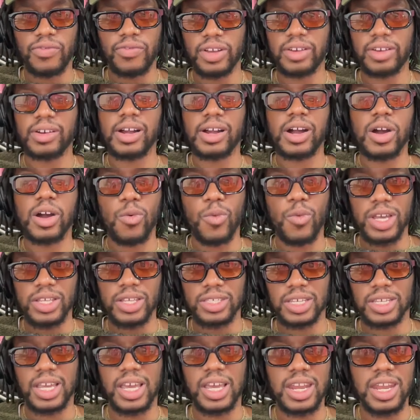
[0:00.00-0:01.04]
to figure out a
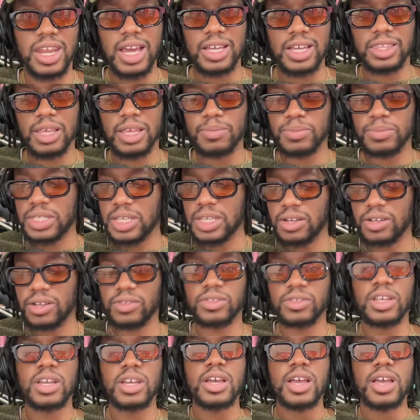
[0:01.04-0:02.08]
way to connect
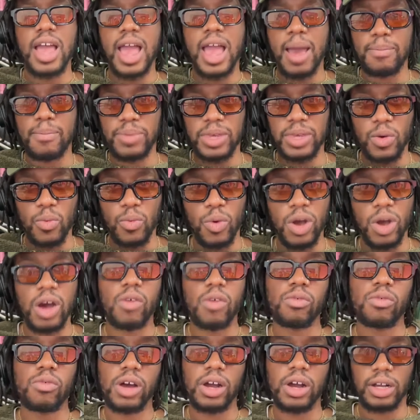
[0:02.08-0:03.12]
themselves and be a
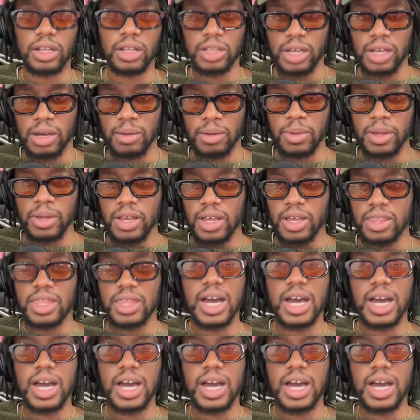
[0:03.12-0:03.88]
well-run club,